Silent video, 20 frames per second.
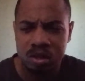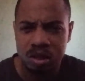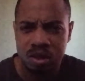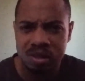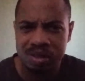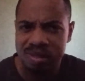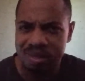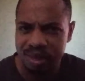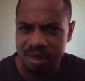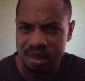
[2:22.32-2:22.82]

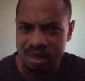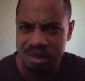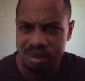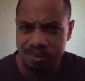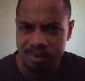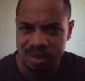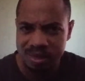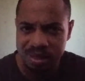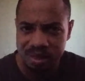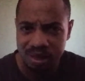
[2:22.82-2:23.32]
scenes
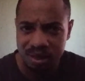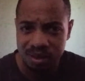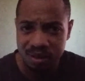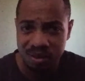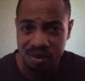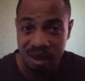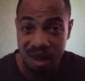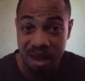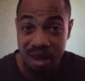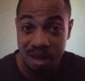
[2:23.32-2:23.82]
missing,
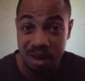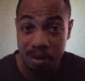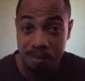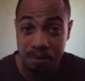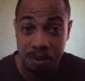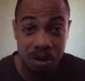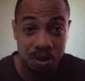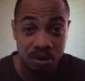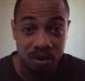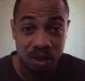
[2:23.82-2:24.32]
and
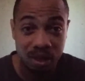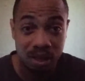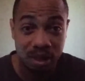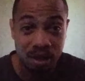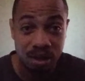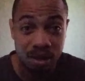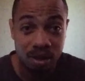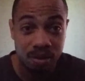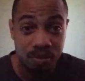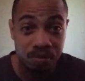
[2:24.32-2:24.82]

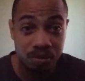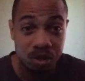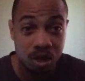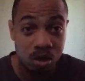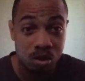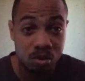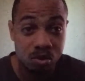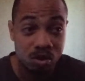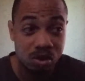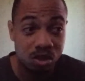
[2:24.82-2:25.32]
apparently
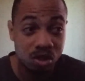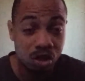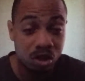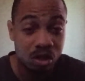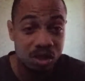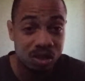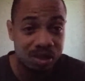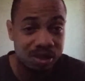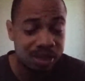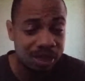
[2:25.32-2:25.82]
those
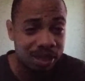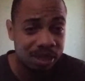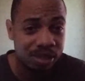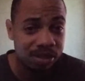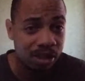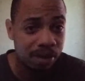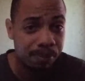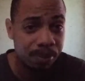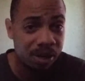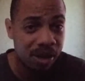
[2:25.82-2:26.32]
certain scenes
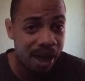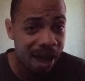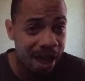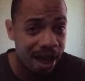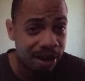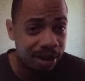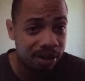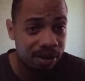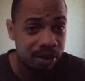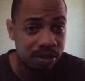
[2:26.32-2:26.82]
have been
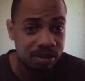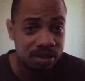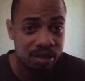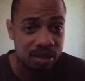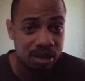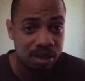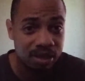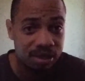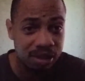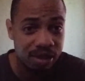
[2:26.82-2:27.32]
added into
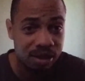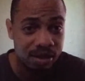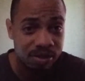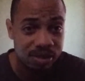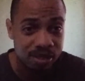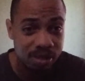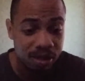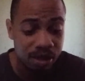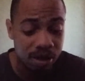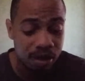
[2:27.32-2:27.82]
the
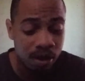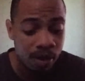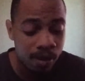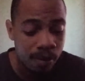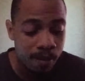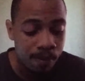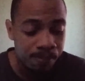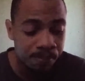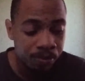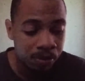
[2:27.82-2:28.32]
DLC,
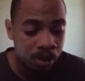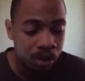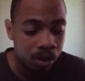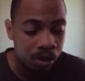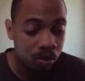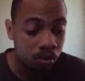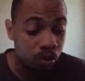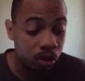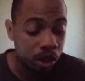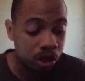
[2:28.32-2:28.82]

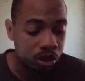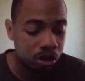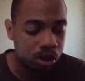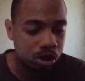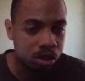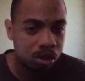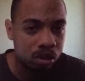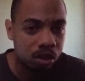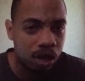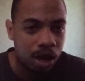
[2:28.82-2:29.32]

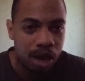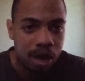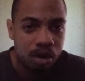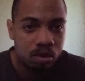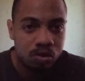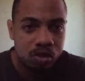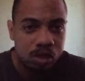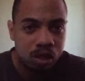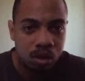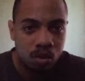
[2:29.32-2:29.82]
which I
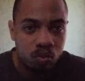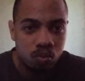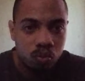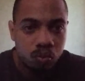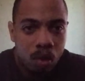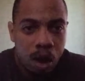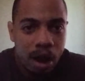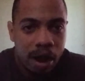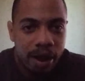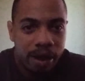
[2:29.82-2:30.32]
don't see
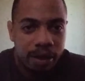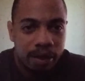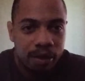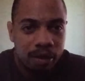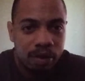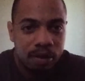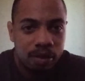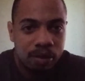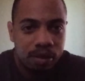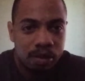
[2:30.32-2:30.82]
why
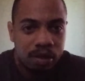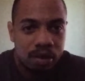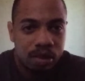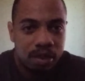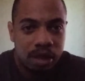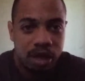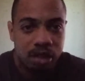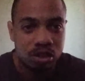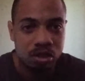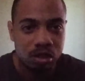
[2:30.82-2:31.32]

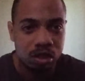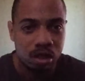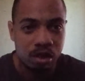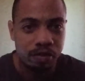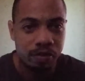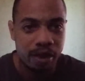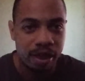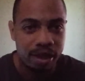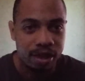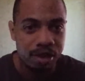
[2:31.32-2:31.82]
that should
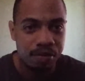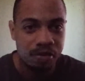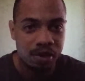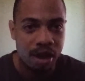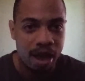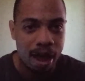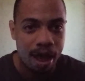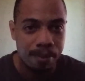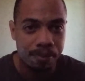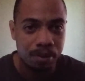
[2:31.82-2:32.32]
have even
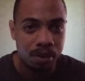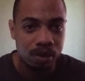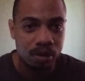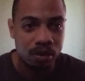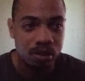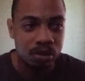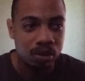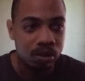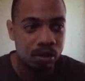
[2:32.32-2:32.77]
happened.